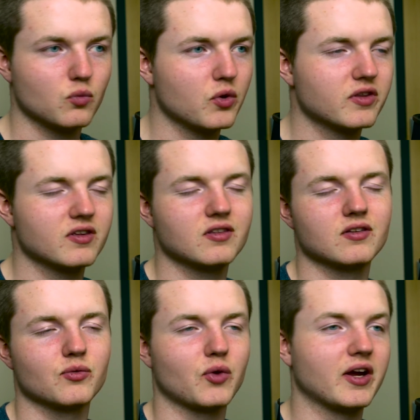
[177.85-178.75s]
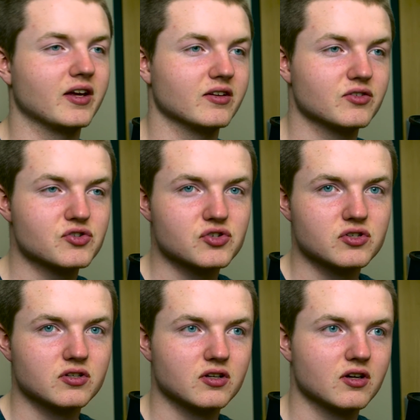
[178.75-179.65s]
within the range
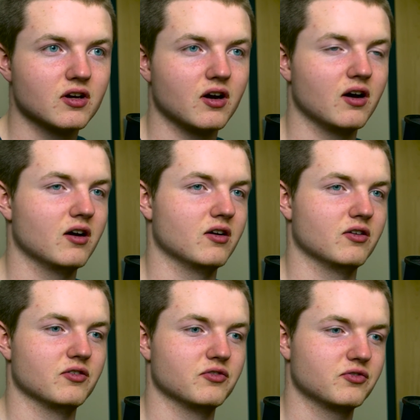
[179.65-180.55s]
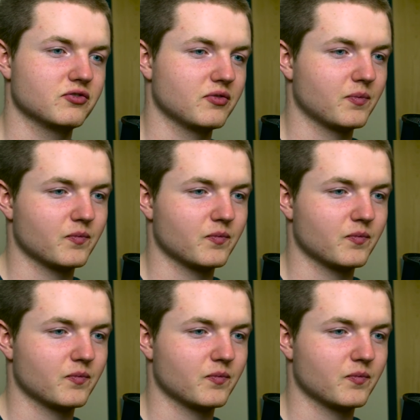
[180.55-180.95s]
of